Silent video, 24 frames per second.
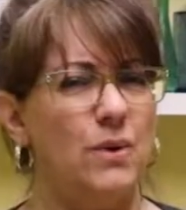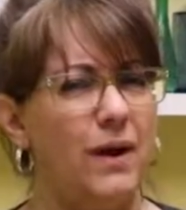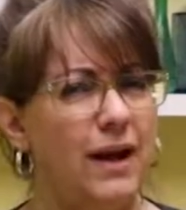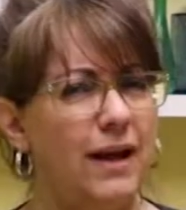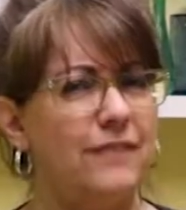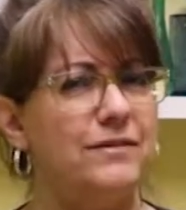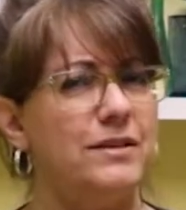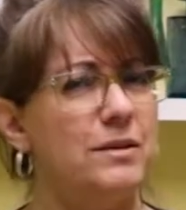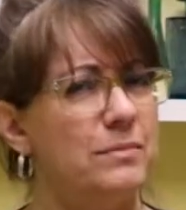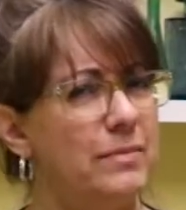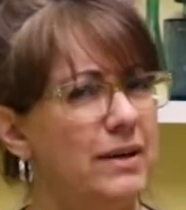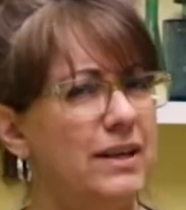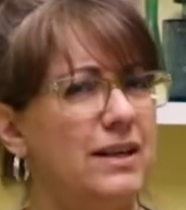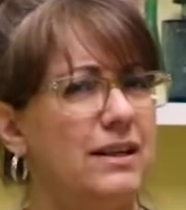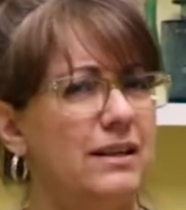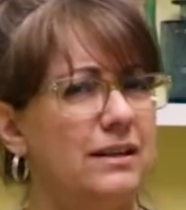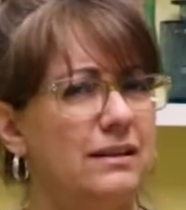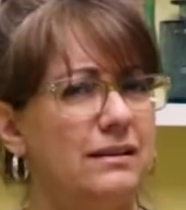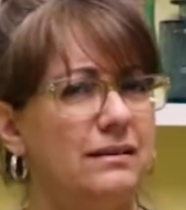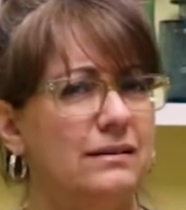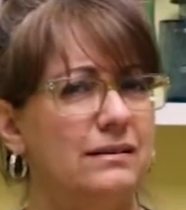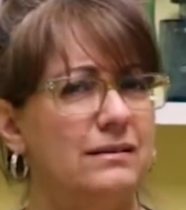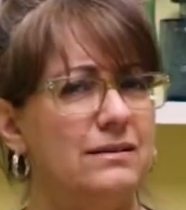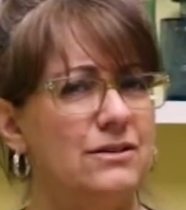I have to bake
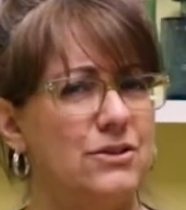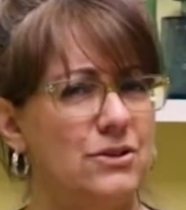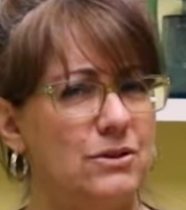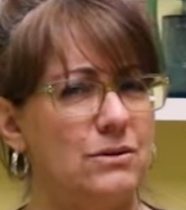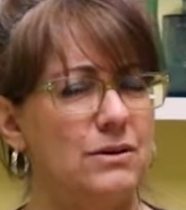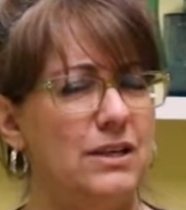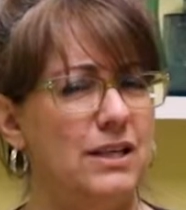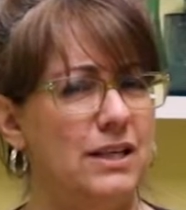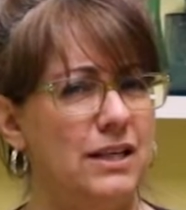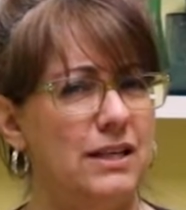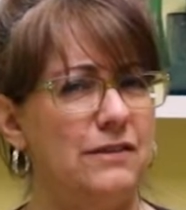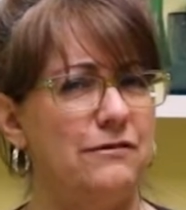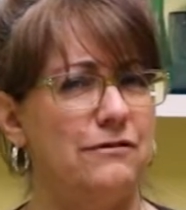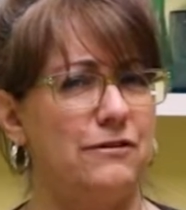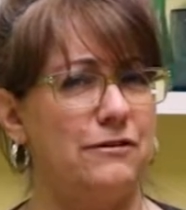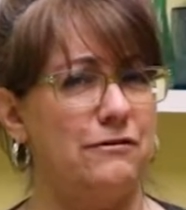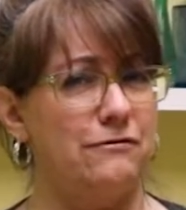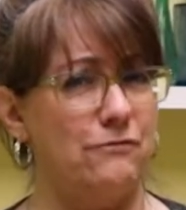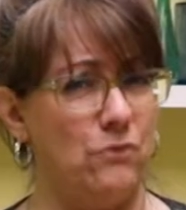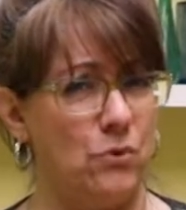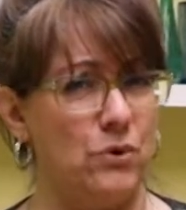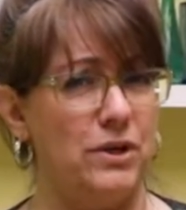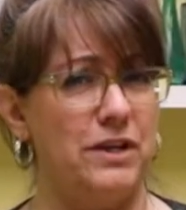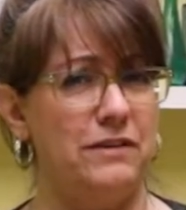zucchini for
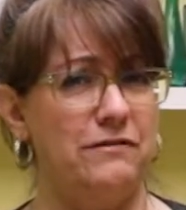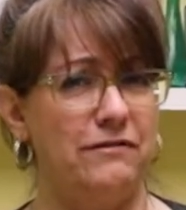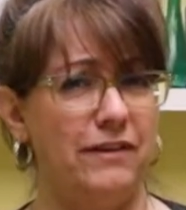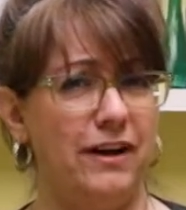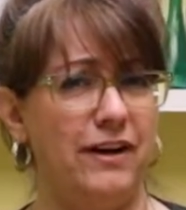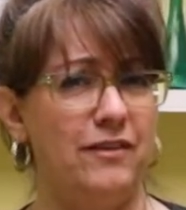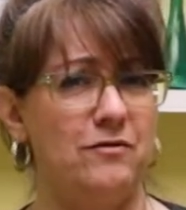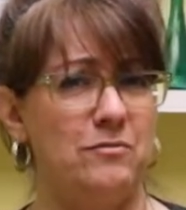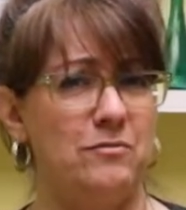45